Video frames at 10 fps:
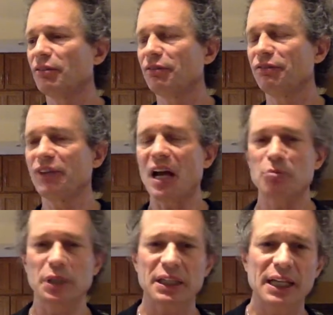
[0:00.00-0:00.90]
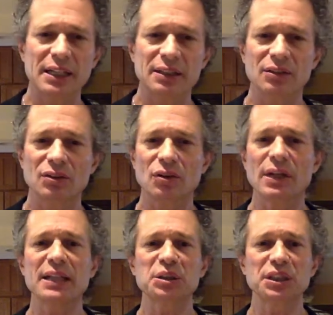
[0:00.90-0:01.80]
fabricate,
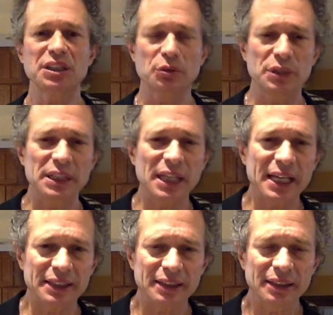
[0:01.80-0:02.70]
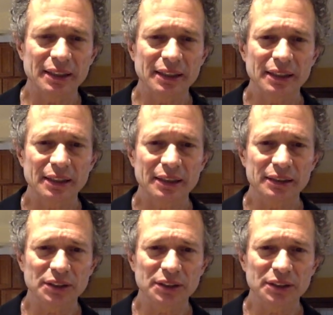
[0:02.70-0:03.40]
or actually create the